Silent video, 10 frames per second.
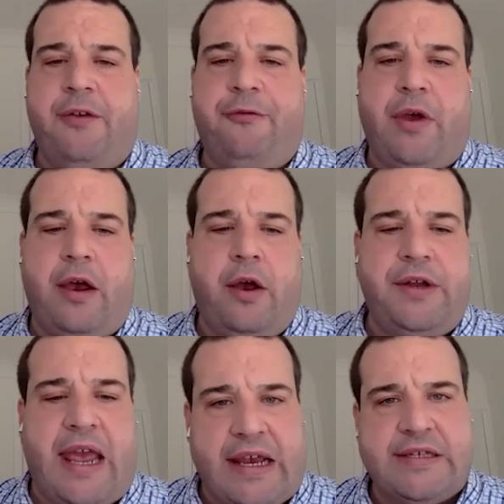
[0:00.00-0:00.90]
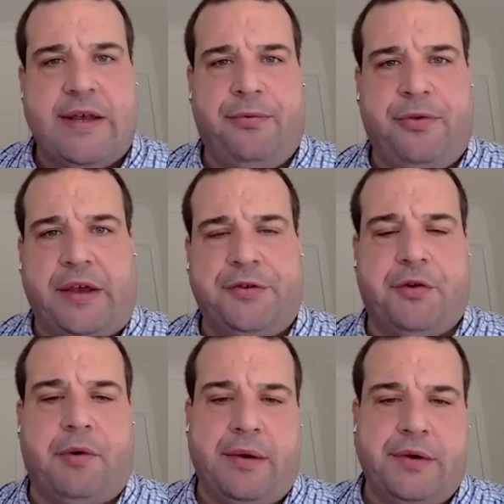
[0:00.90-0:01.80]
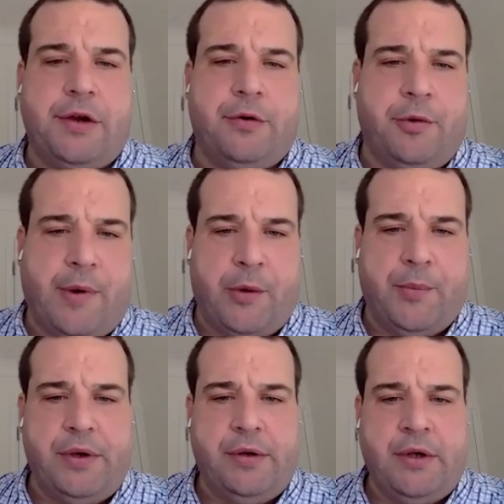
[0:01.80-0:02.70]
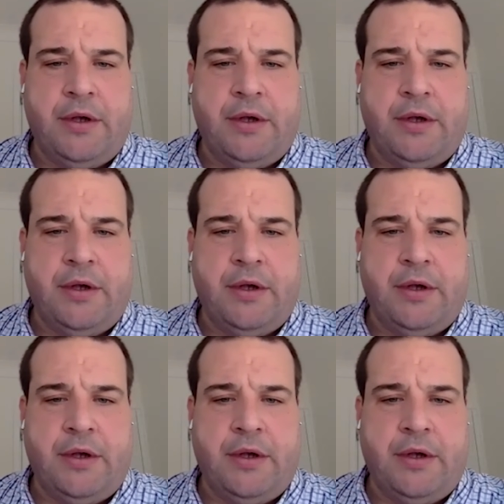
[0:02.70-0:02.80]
if there are negative things surrounding you at the moment,